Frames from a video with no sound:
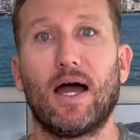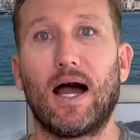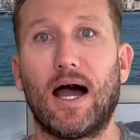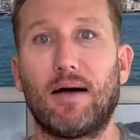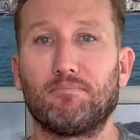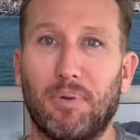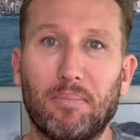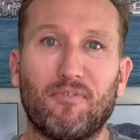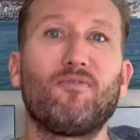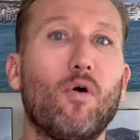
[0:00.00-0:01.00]
But
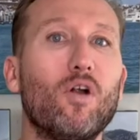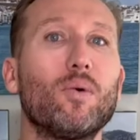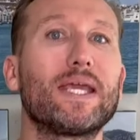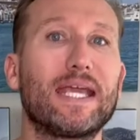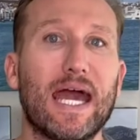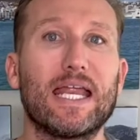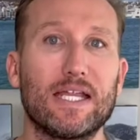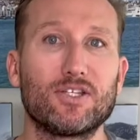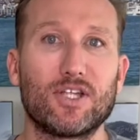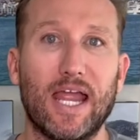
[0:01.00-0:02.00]
before we get
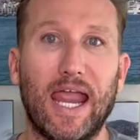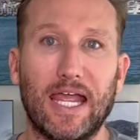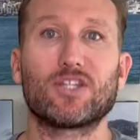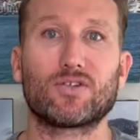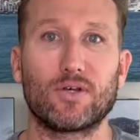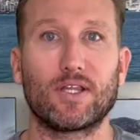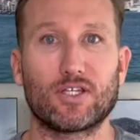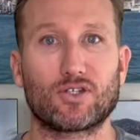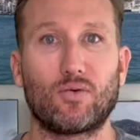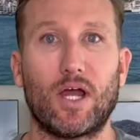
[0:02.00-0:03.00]
into answering
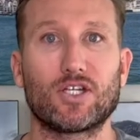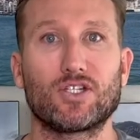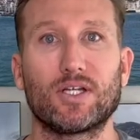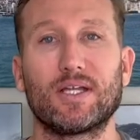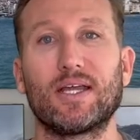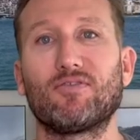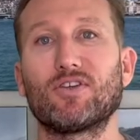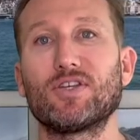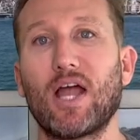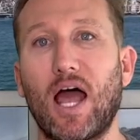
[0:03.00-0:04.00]
this question, if
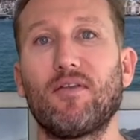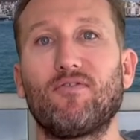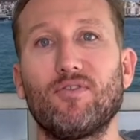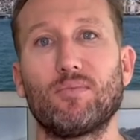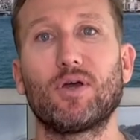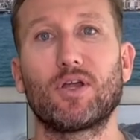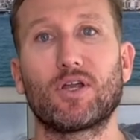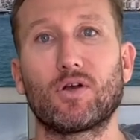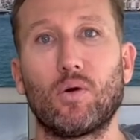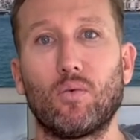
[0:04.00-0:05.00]
you're not
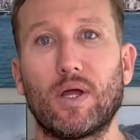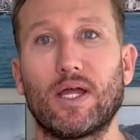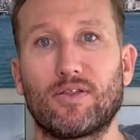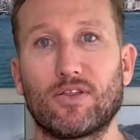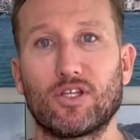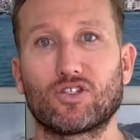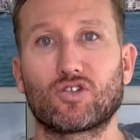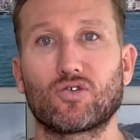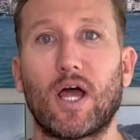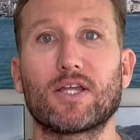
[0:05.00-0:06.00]
familiar with
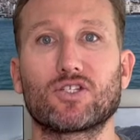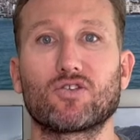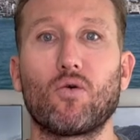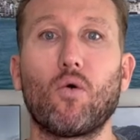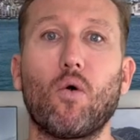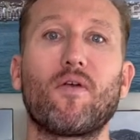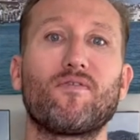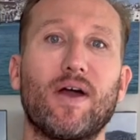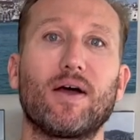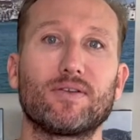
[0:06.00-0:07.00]
trust or
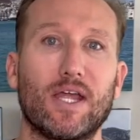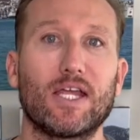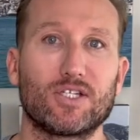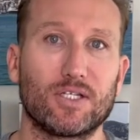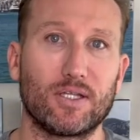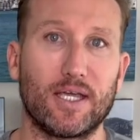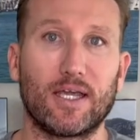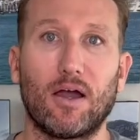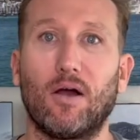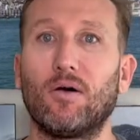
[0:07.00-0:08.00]
foundation
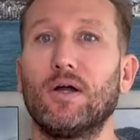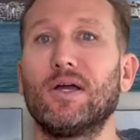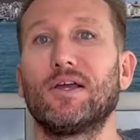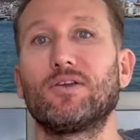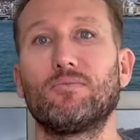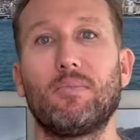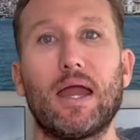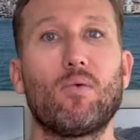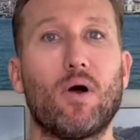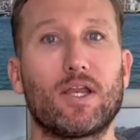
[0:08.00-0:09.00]
lingo, you
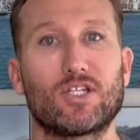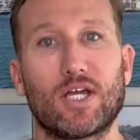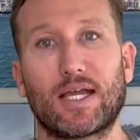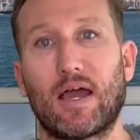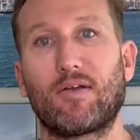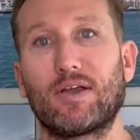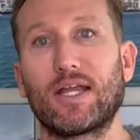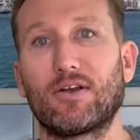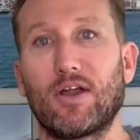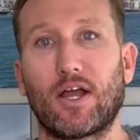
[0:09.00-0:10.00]
may want to check out our
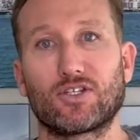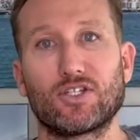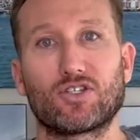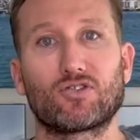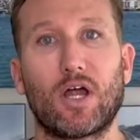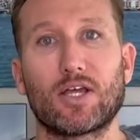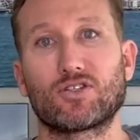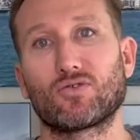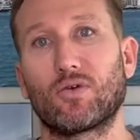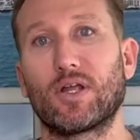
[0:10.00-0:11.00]
Introduction to
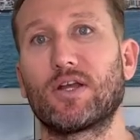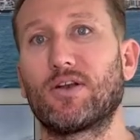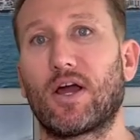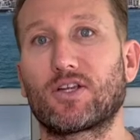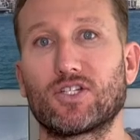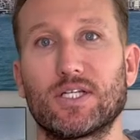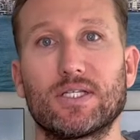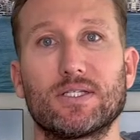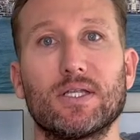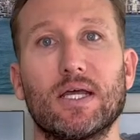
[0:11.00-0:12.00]
Trust or Introduction